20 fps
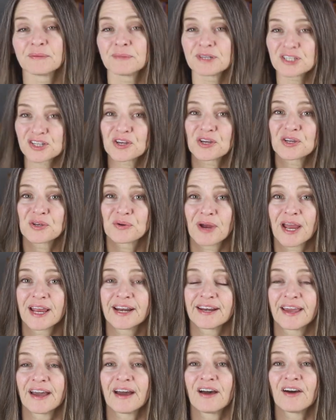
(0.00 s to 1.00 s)
let me show you
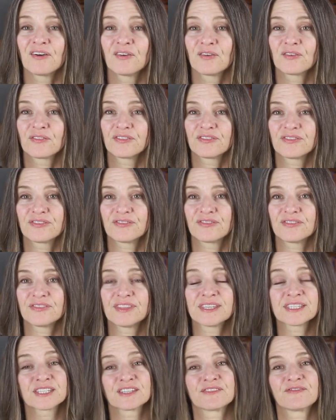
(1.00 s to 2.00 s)
right now
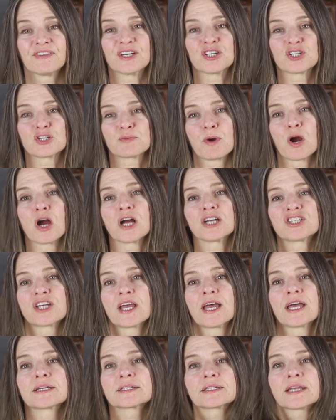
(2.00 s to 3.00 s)
this finished
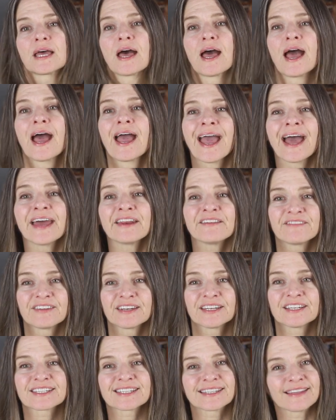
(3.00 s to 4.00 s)
project. Uh, I had it
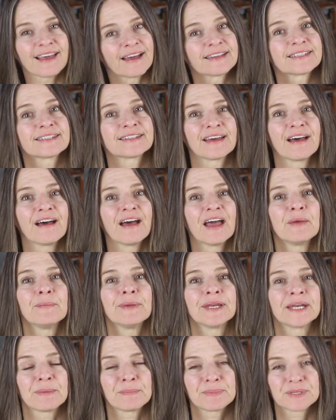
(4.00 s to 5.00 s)
finished last time
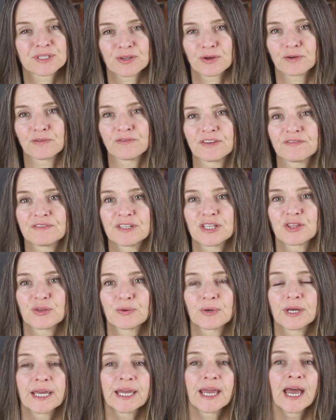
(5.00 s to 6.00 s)
in episode
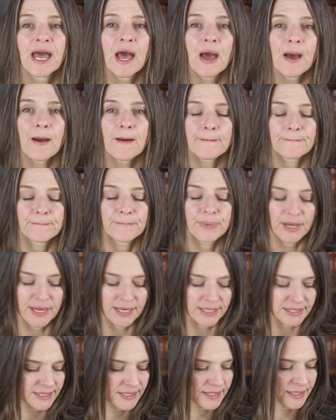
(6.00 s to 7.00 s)
53,
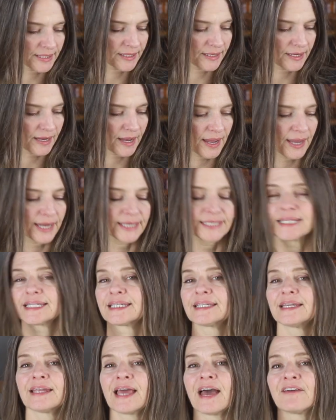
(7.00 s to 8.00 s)
but I
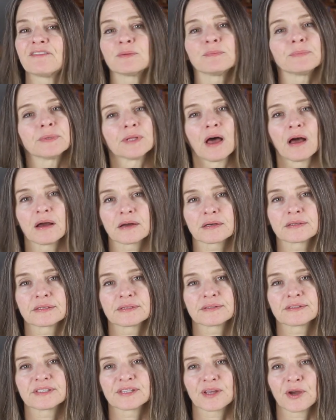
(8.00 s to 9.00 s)
didn't have it
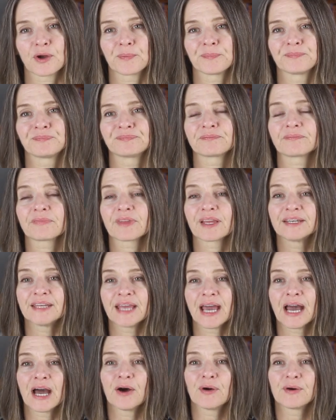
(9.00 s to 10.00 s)
blocked. So
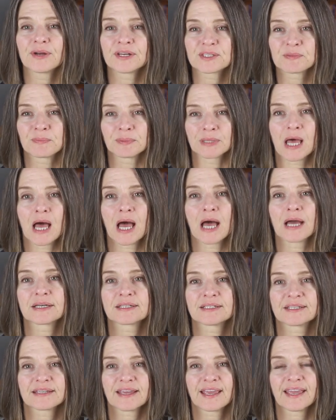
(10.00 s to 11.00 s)
now it is
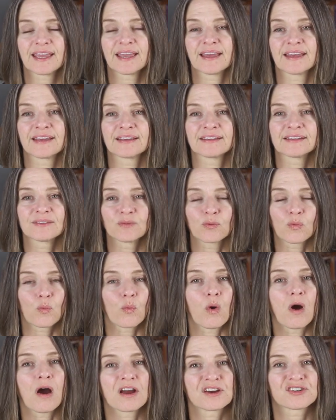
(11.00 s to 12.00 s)
blocked and
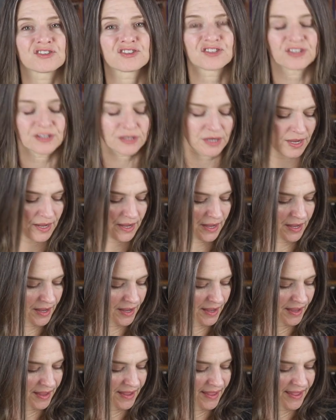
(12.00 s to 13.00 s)
washed.
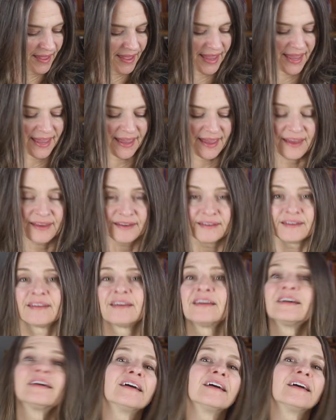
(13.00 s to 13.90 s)
And